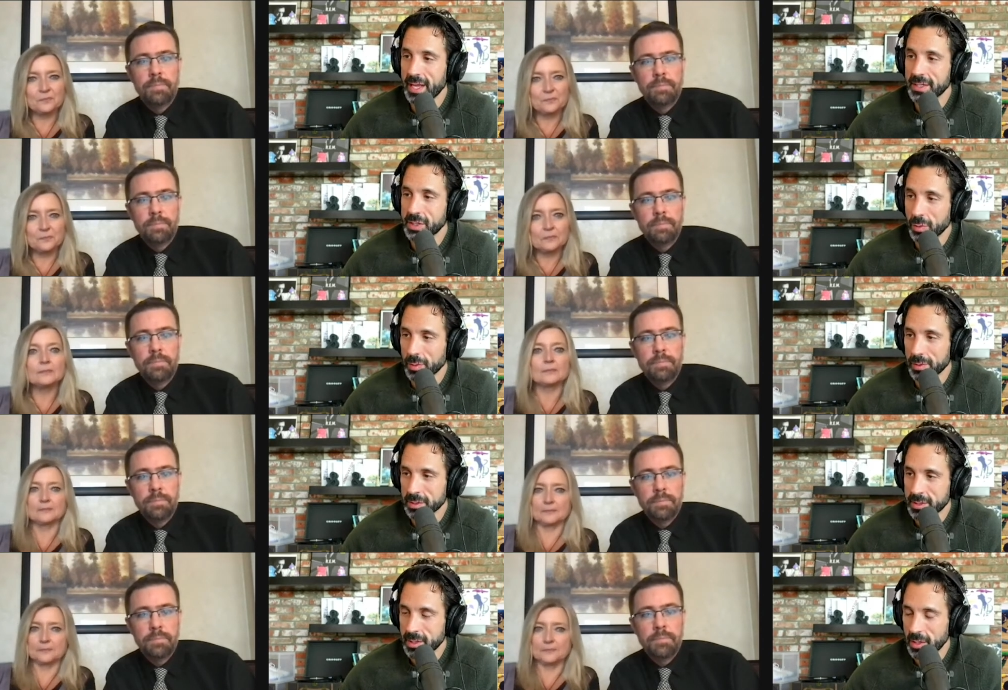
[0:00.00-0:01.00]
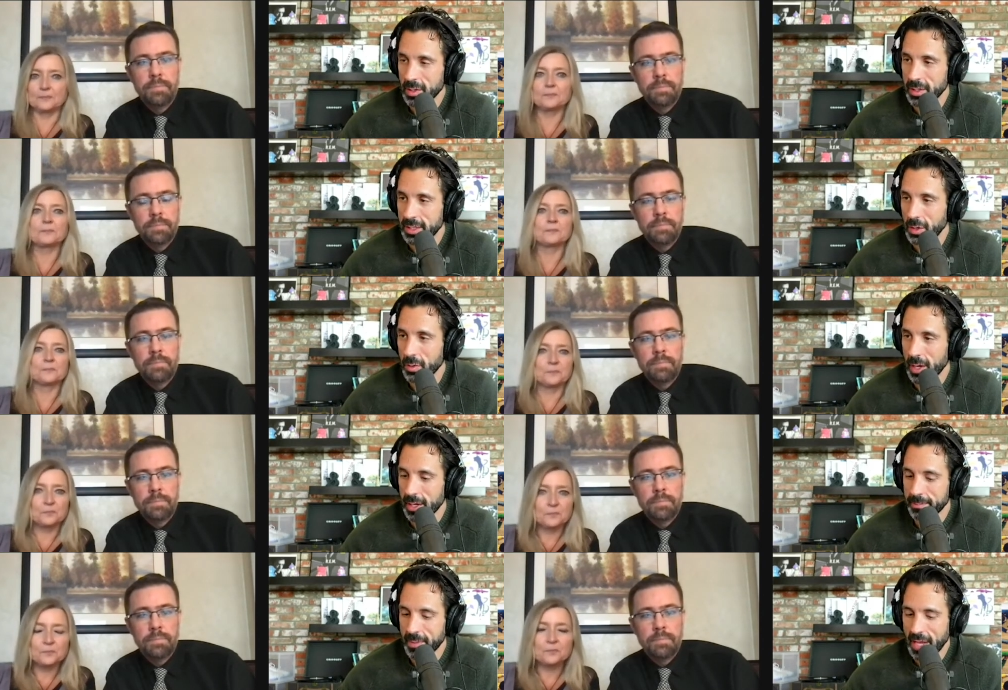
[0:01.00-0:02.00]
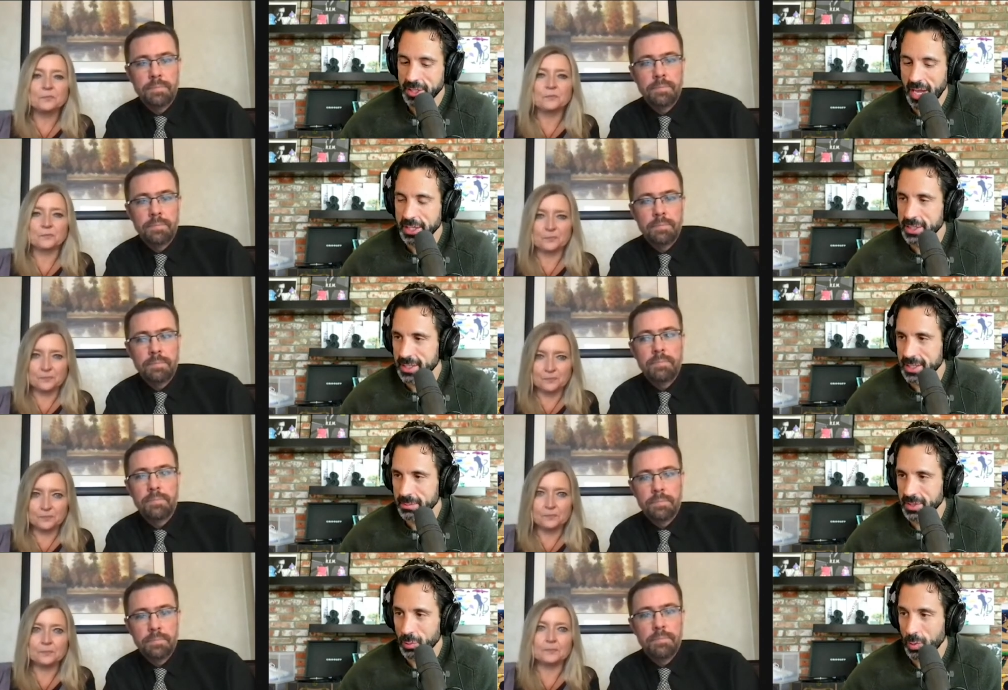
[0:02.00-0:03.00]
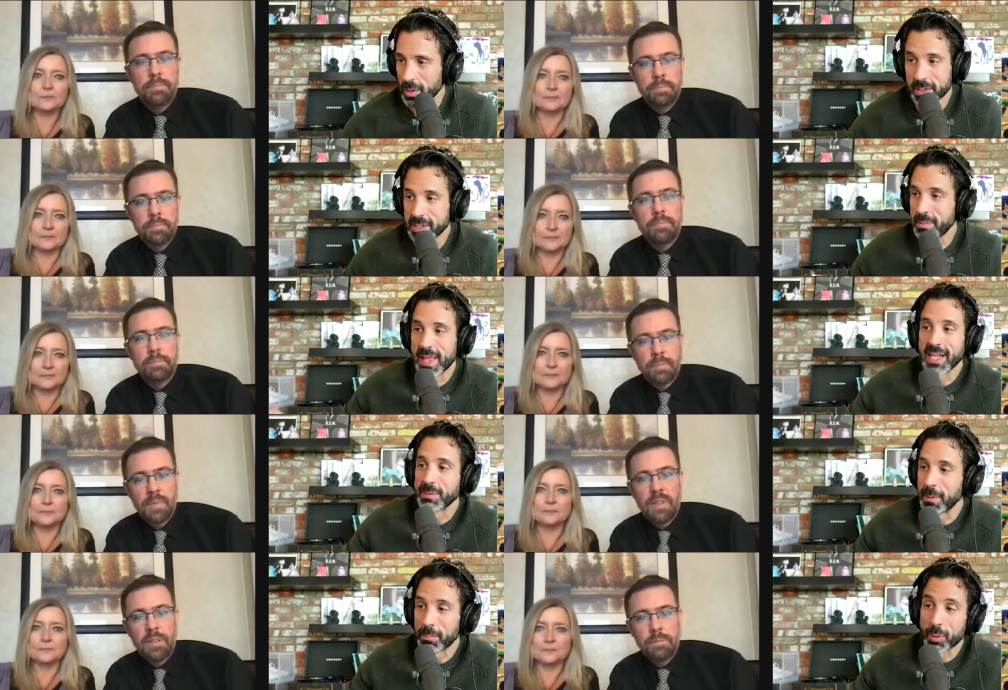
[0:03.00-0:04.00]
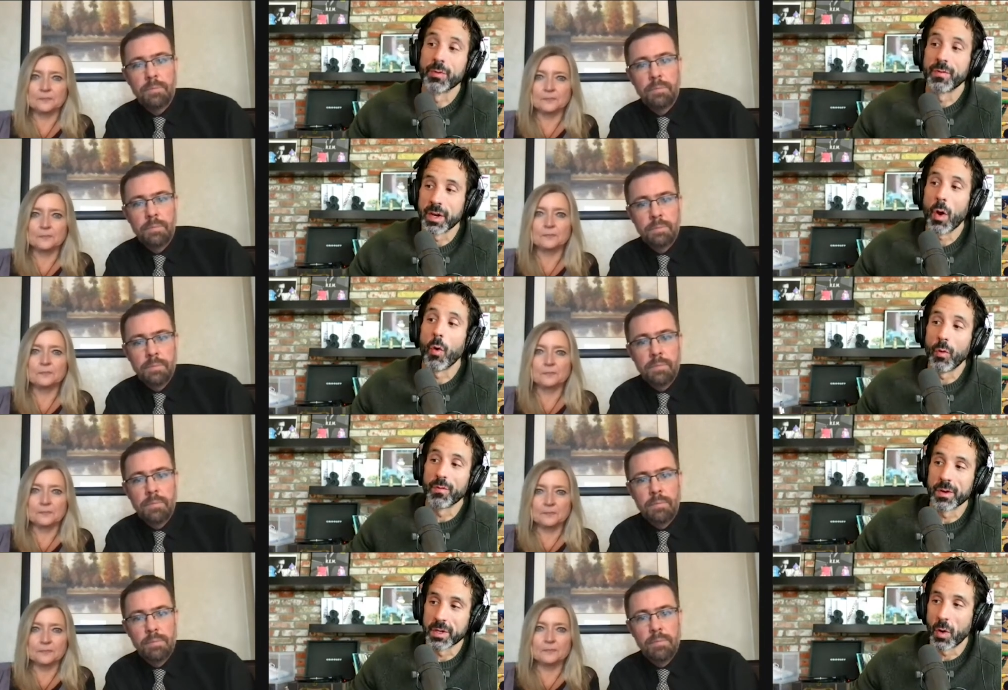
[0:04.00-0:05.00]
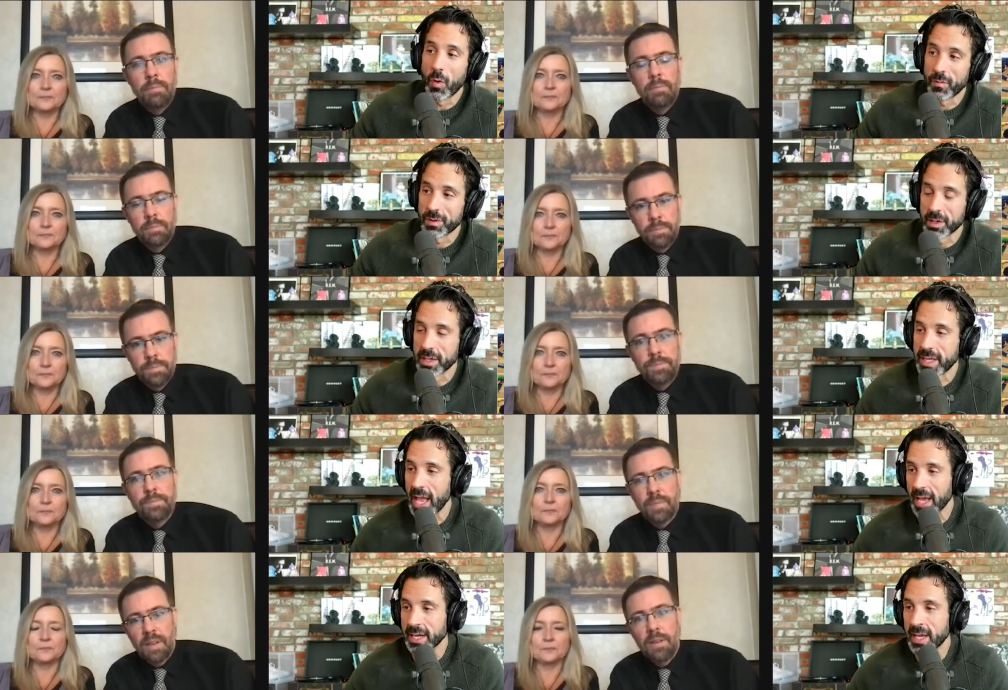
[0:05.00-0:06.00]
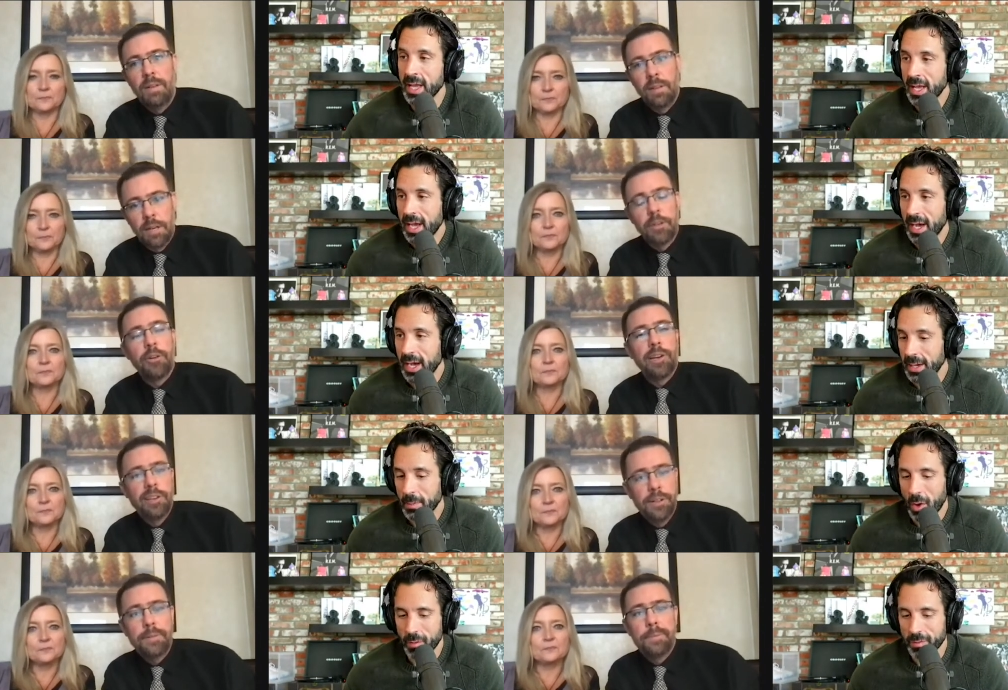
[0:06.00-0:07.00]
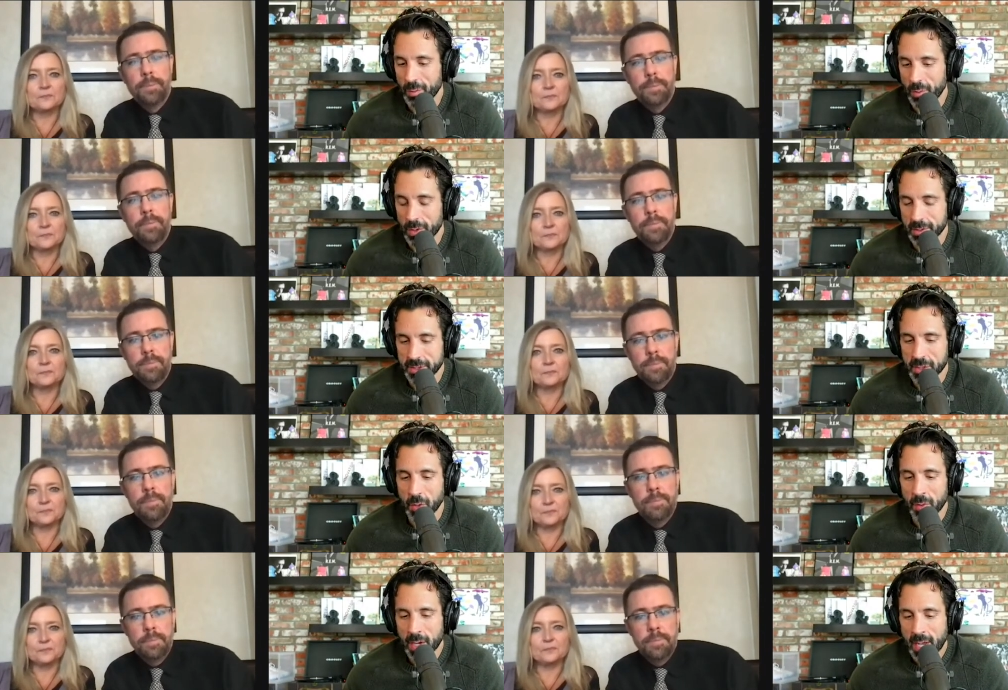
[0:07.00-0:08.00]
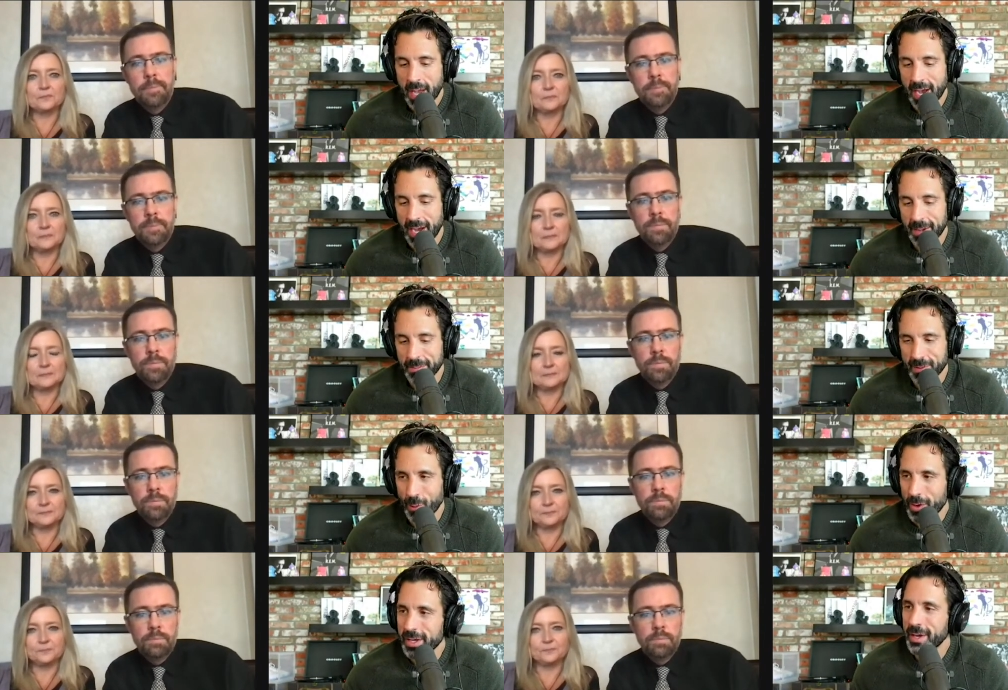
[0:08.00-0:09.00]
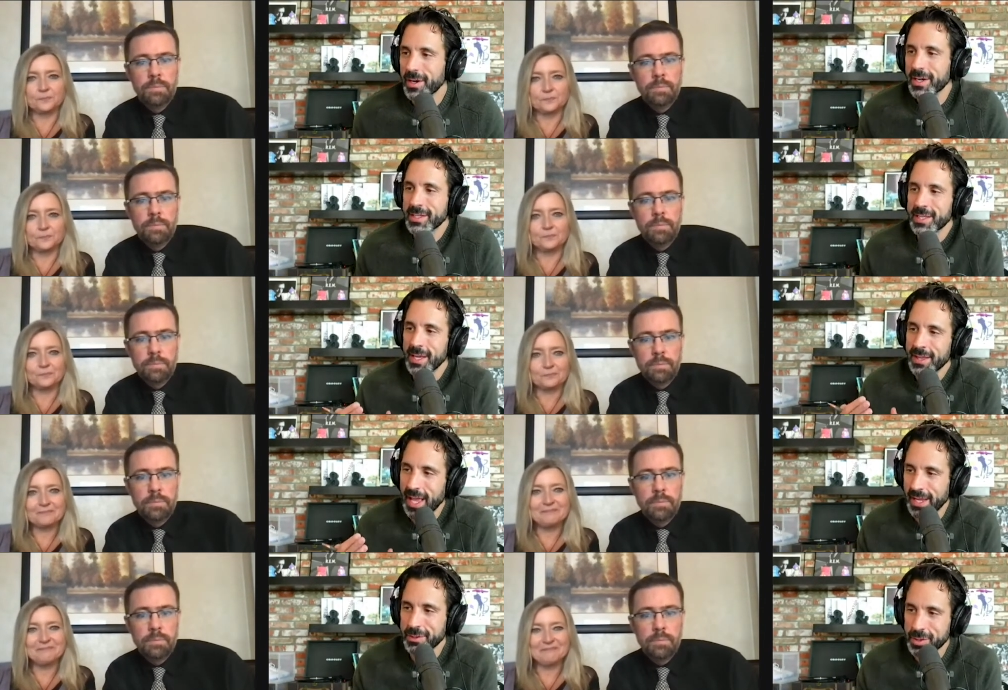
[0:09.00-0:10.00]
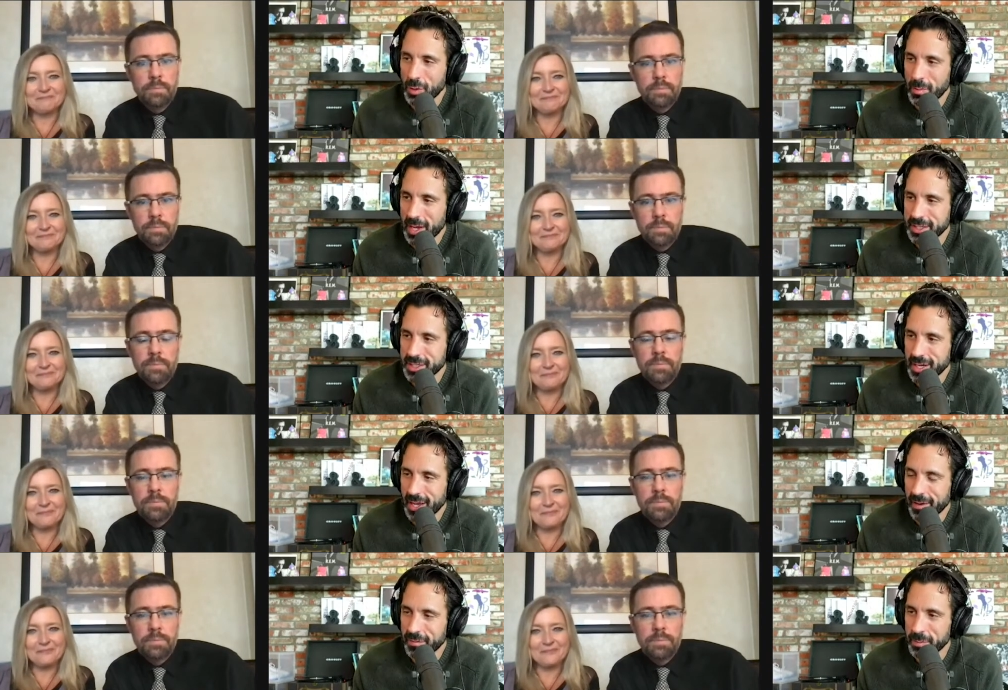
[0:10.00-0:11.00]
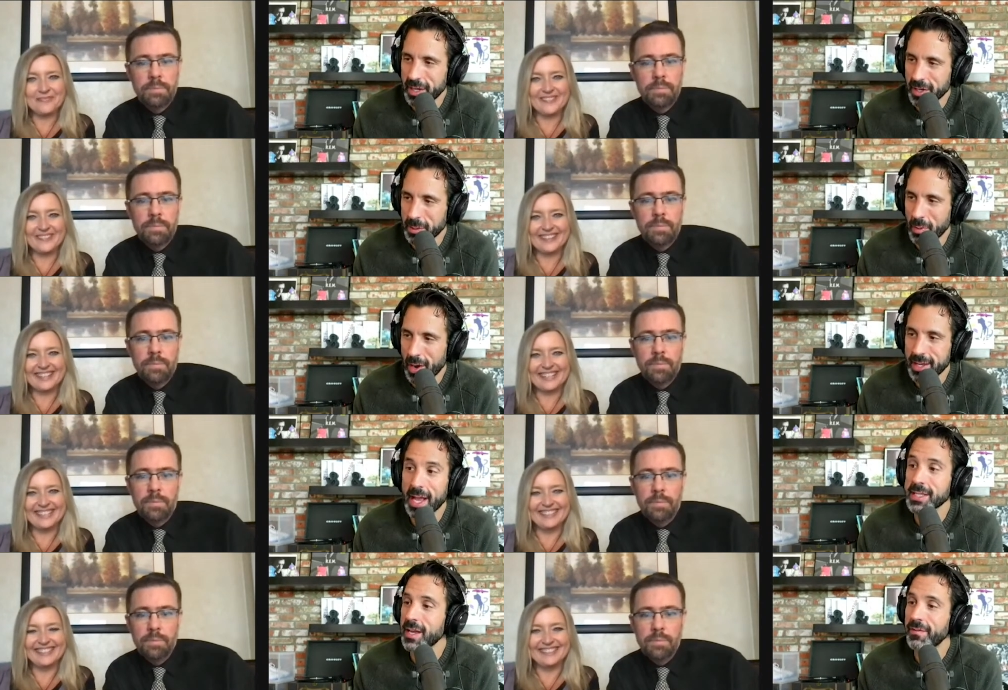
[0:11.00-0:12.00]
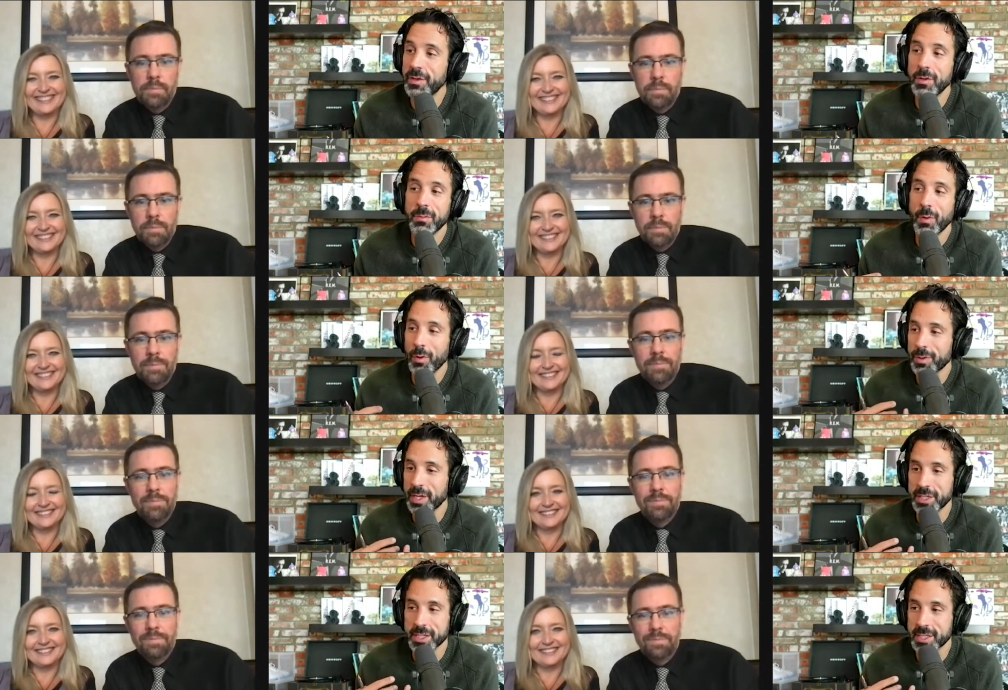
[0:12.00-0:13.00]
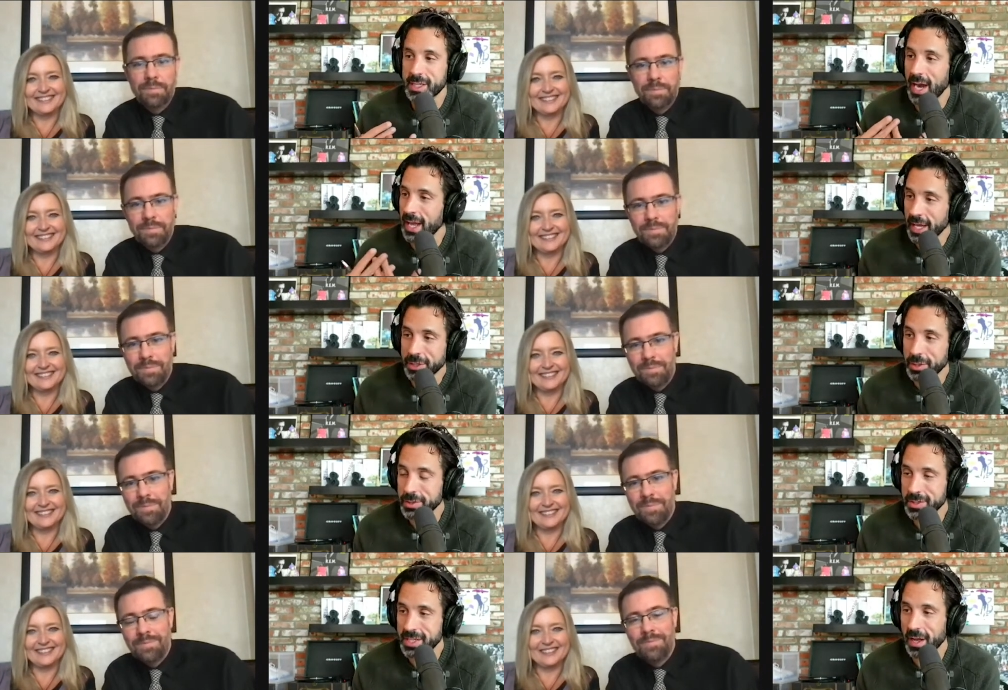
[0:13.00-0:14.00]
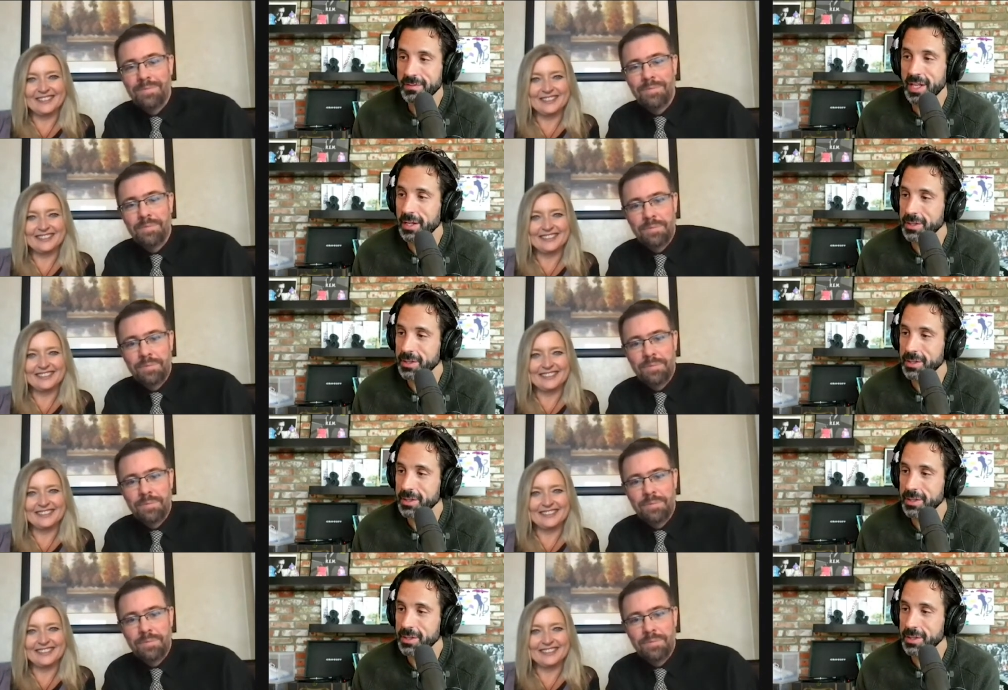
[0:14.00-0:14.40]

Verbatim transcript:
Speaker 1: schools or you know um, education systems in the world. It's, that's been proven over and over again, um, all over the world. So, um, Lorna and Kurtis, thank you so much uh, for being on the podcast. If you both could just kind of introduce yourself, tell us